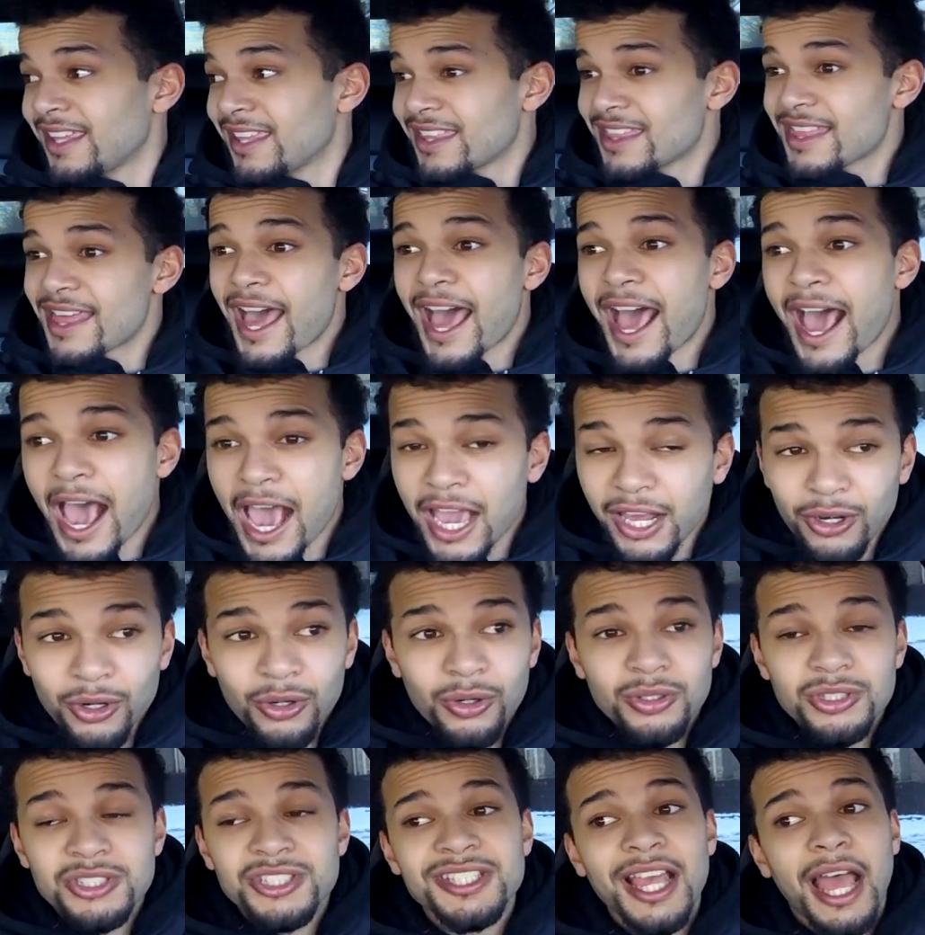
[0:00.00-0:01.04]
the
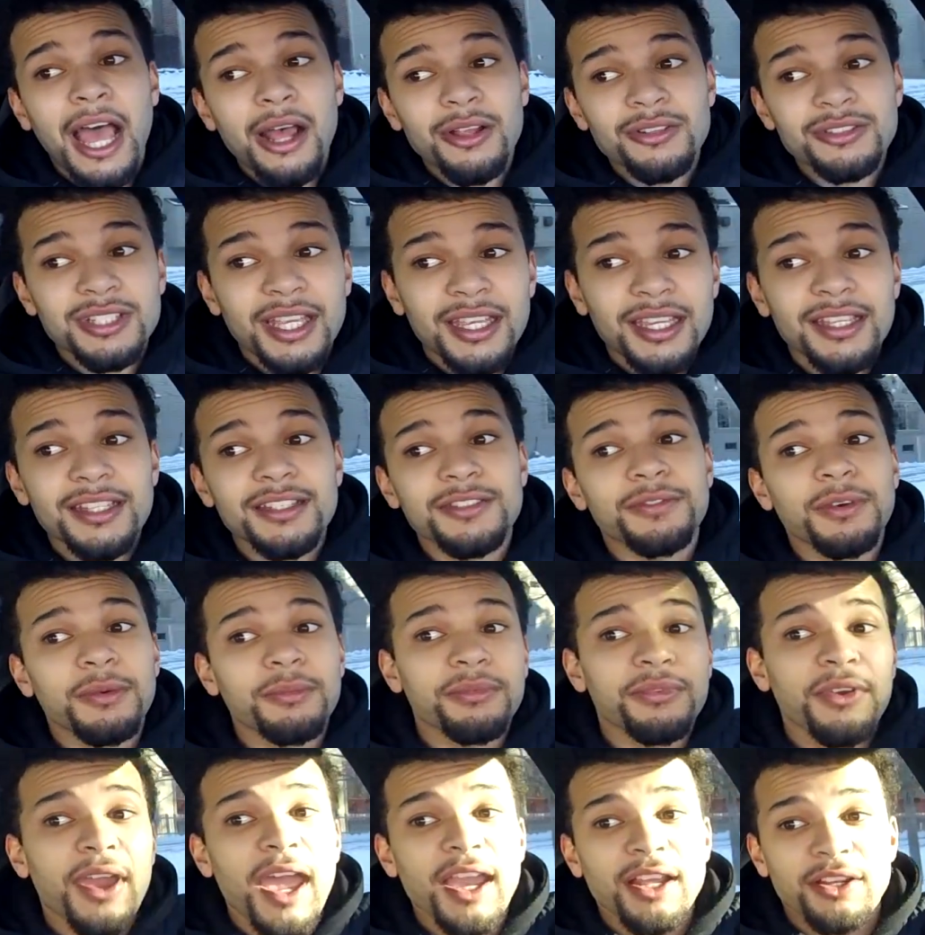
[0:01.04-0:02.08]
idle sounds like it's from
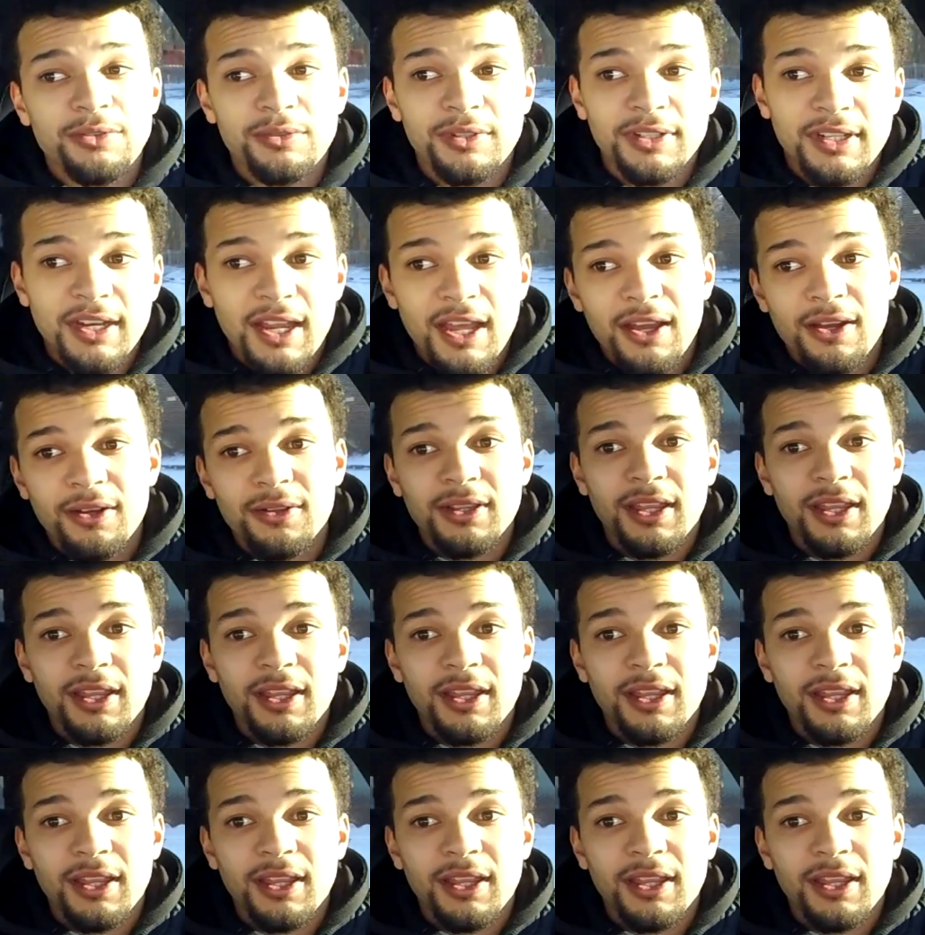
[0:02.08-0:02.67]
factory now.